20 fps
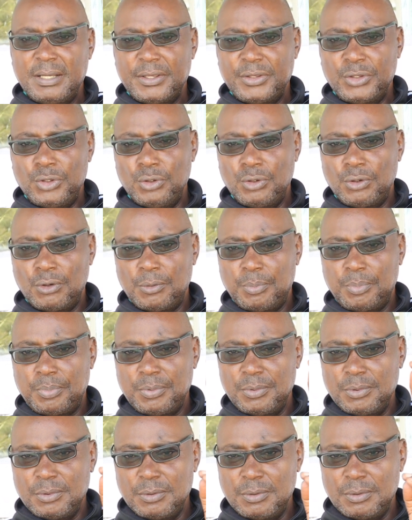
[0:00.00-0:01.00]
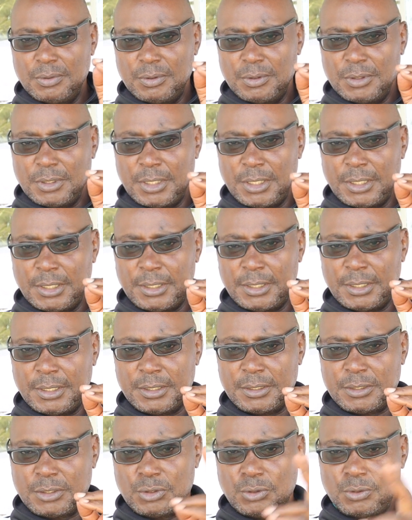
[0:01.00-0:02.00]
Europe,
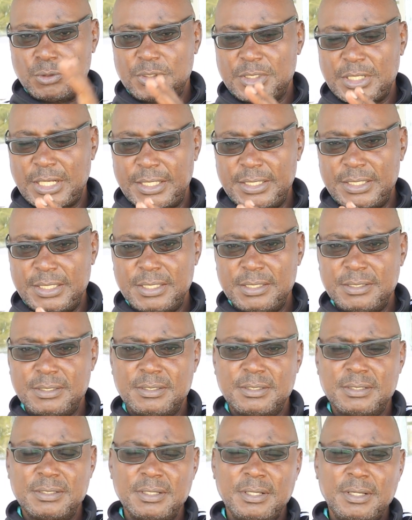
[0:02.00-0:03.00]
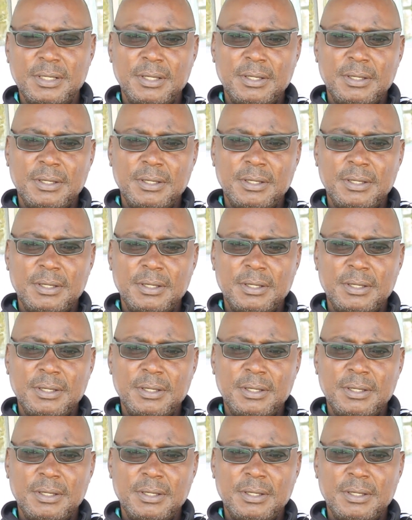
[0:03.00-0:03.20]
2 studies,